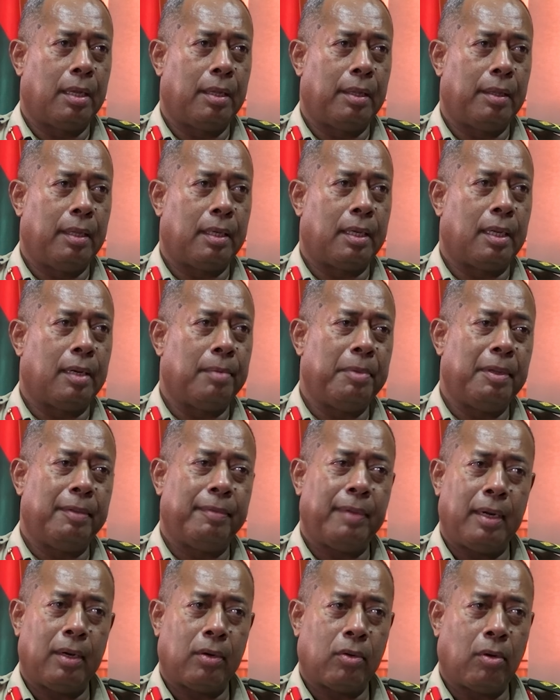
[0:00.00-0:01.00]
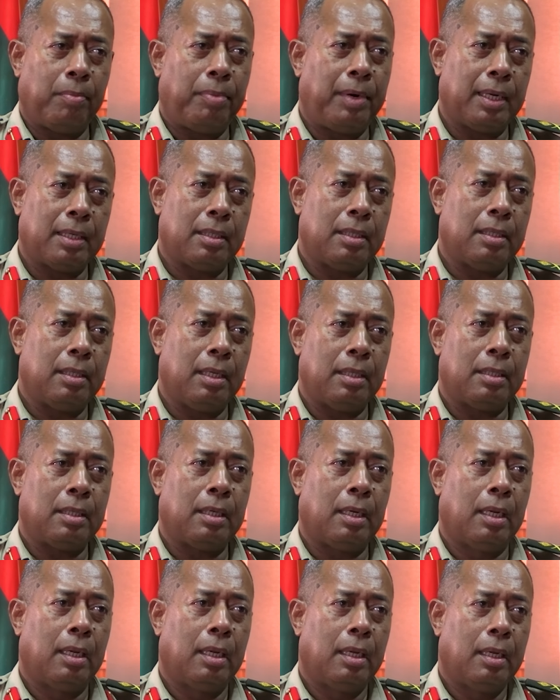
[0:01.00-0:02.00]
They can be very complex in
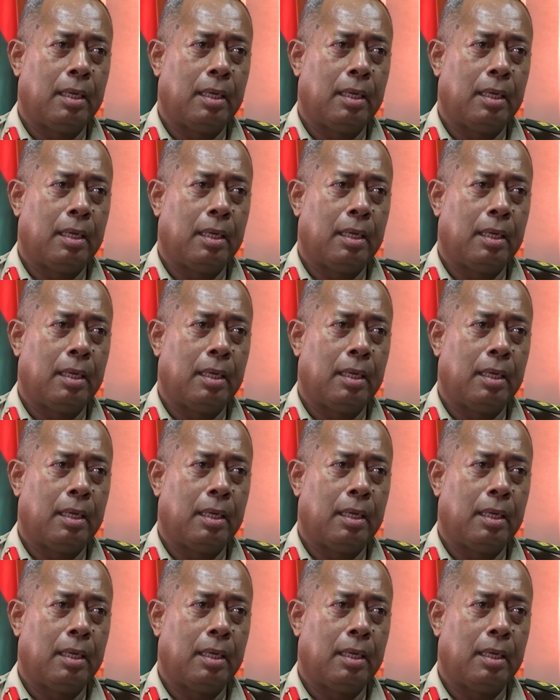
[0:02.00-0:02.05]
nature,